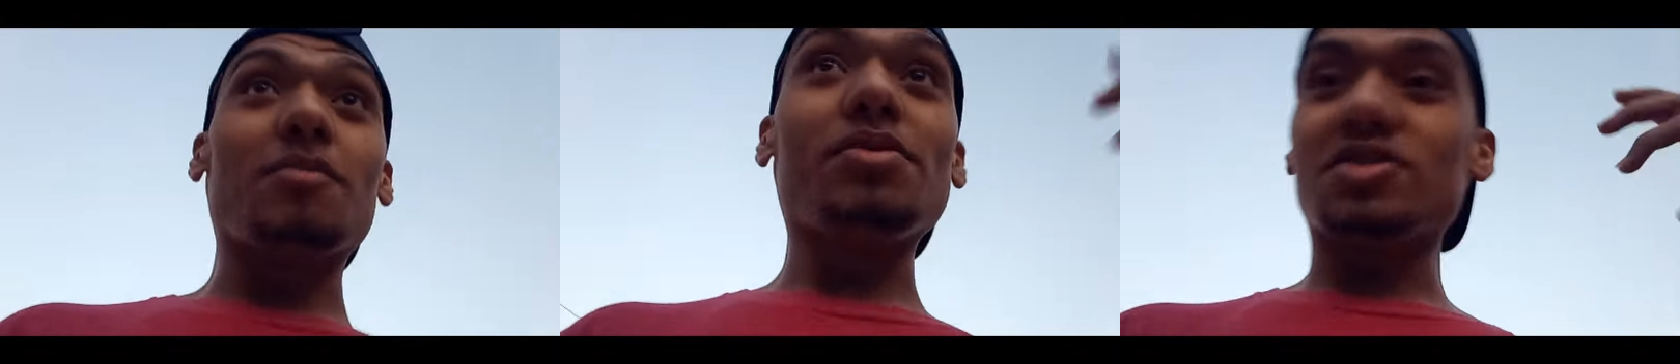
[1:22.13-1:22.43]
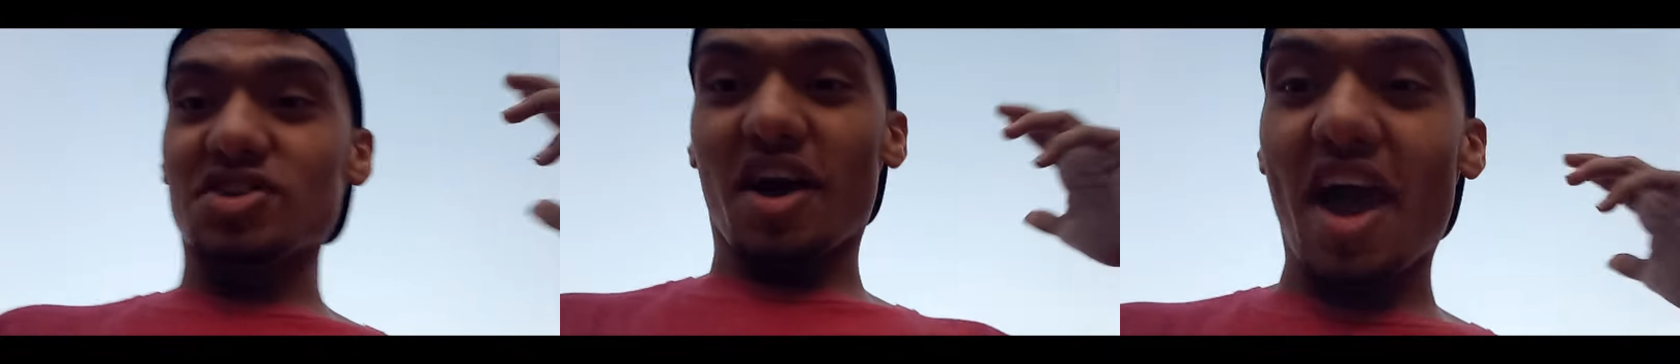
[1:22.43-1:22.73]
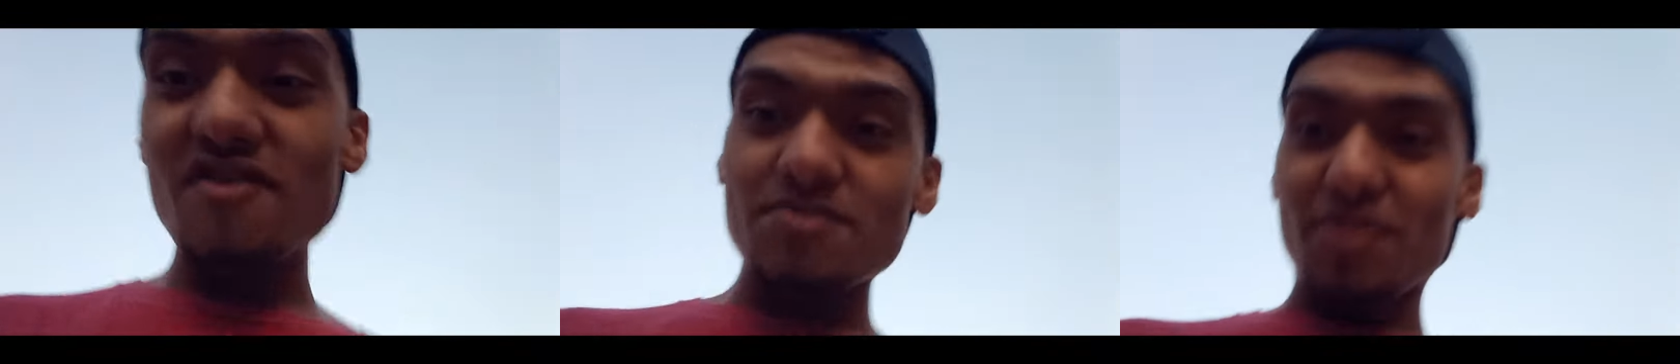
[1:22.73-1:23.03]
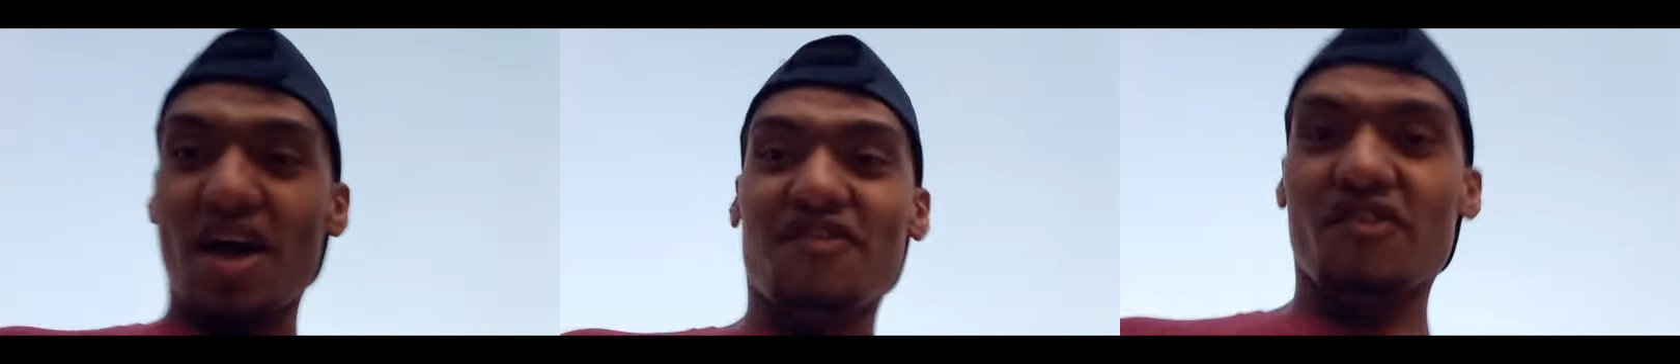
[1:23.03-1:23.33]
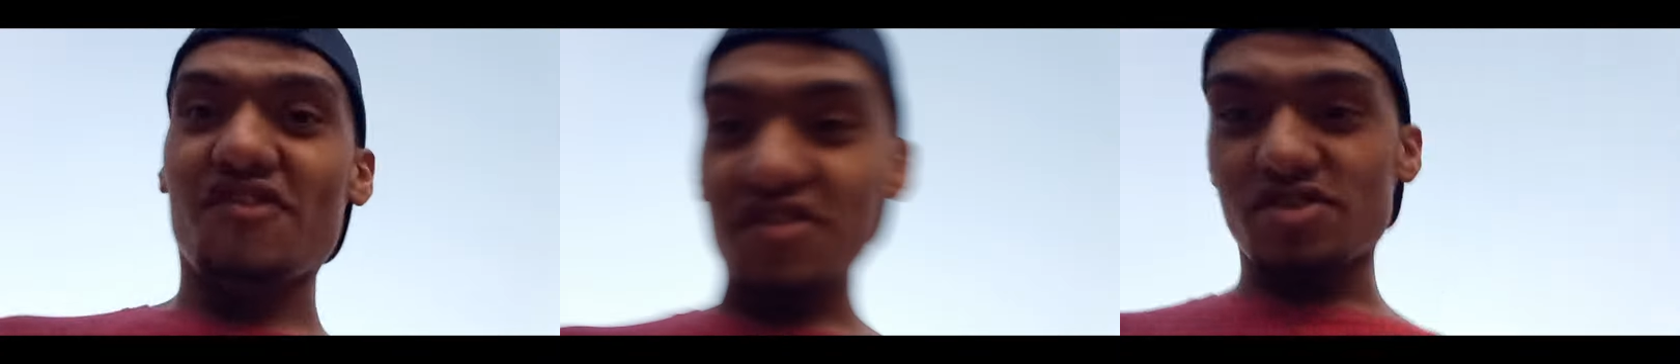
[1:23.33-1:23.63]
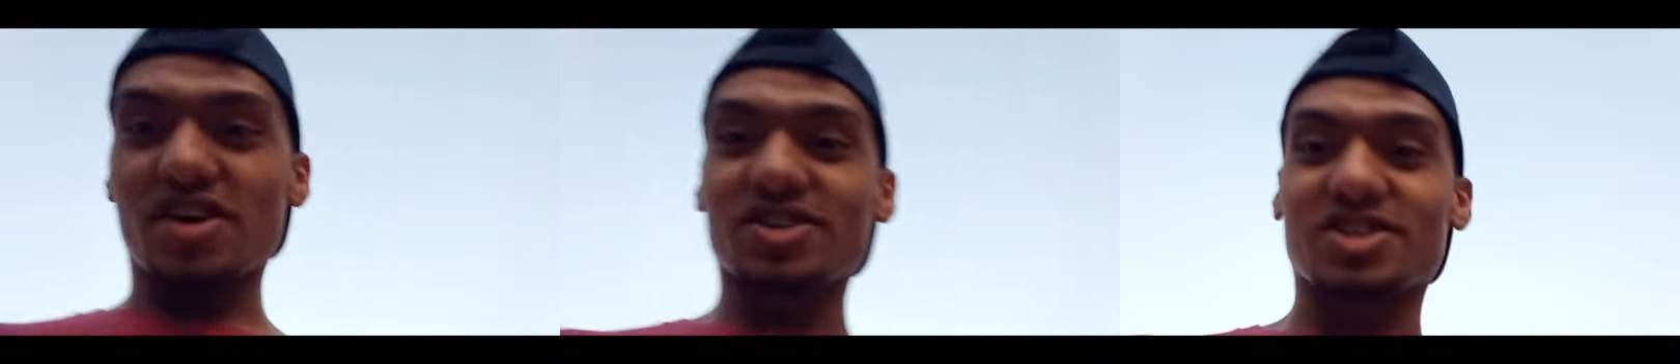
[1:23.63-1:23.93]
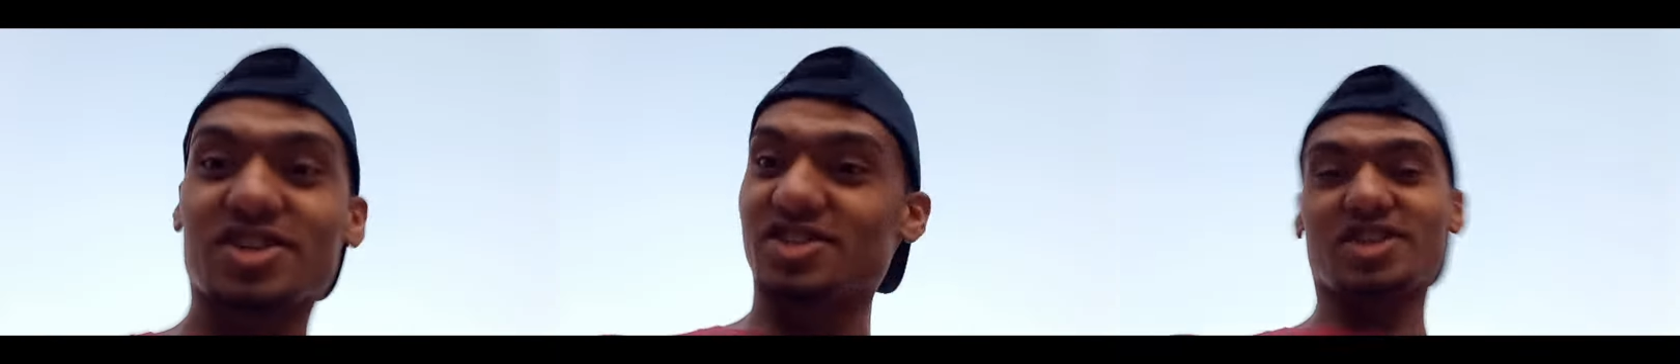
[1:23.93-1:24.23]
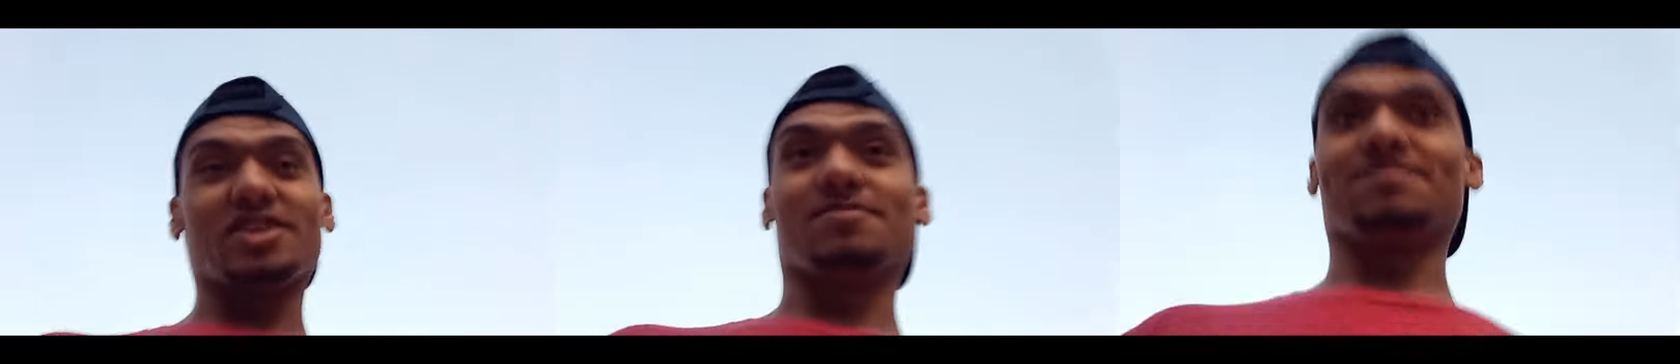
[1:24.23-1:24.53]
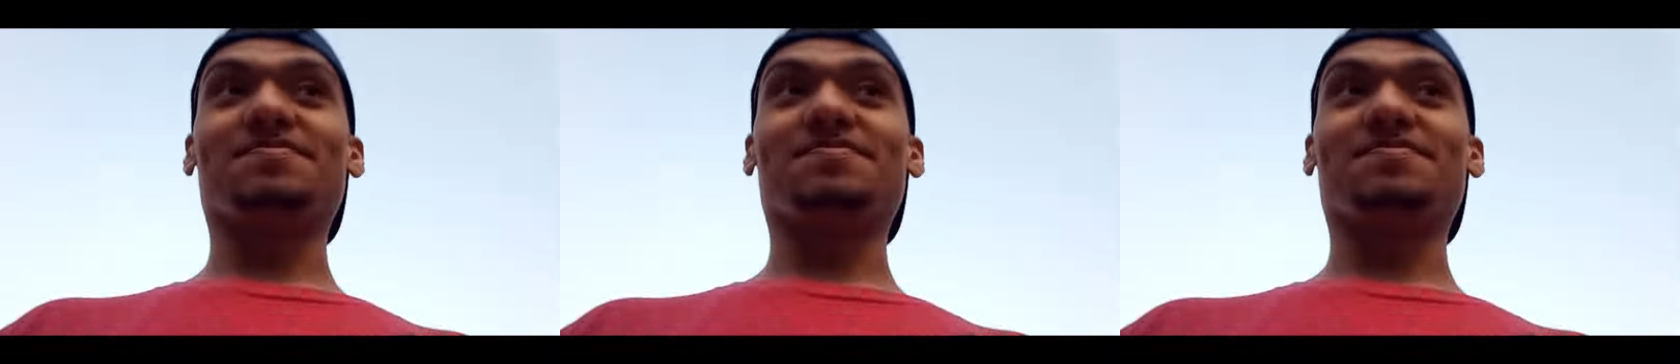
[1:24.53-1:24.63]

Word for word: I'm posting on every platform for you guys to see